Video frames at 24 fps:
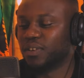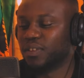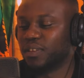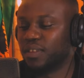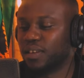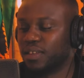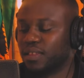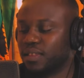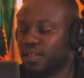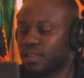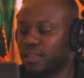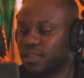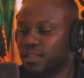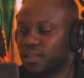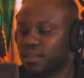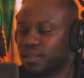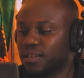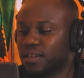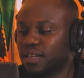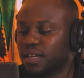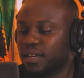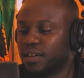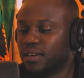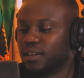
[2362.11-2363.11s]

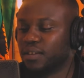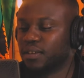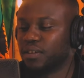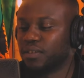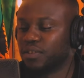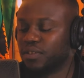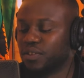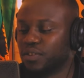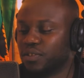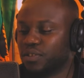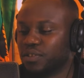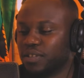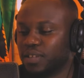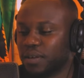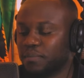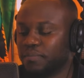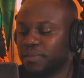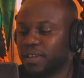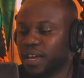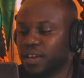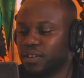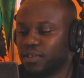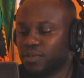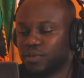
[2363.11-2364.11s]
know,
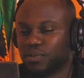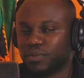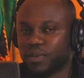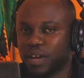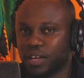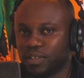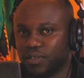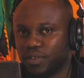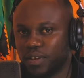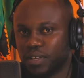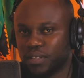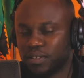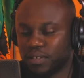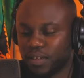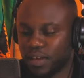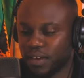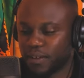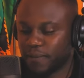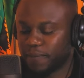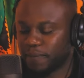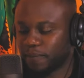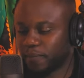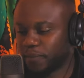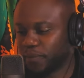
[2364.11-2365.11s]
sometimes, as you are
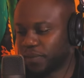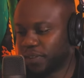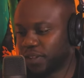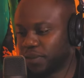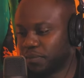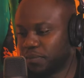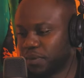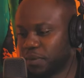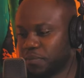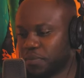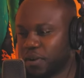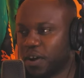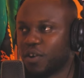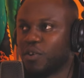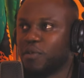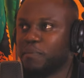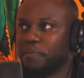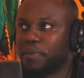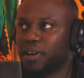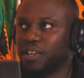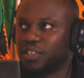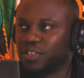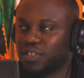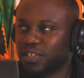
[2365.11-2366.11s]
saying, mm-hmm. people are
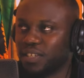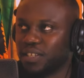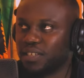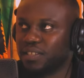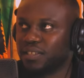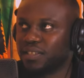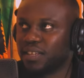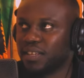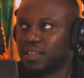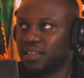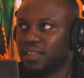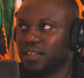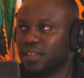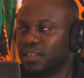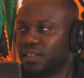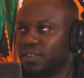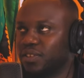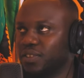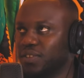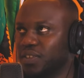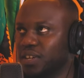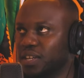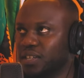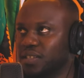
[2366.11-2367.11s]
compassionate and
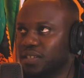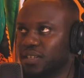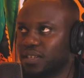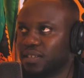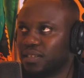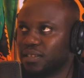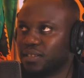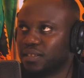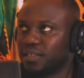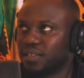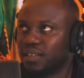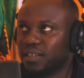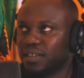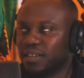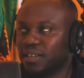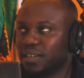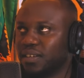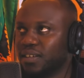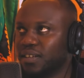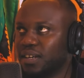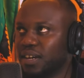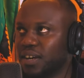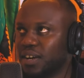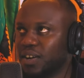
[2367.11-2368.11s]
then you are just
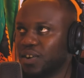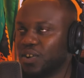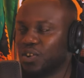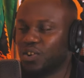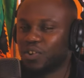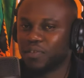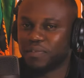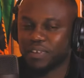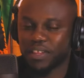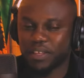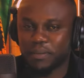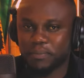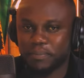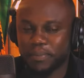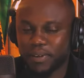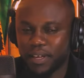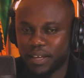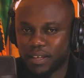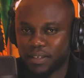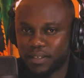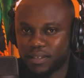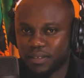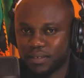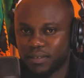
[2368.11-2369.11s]
all over the
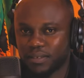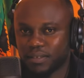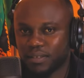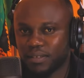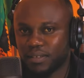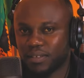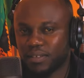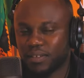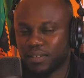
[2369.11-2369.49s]
place.